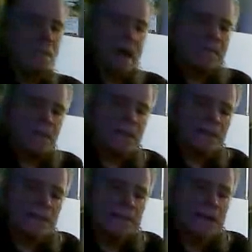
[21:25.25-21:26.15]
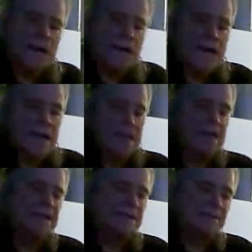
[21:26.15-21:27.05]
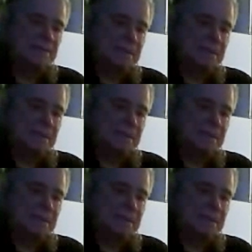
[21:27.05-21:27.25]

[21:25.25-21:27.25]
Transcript: Mama Donna Hennies.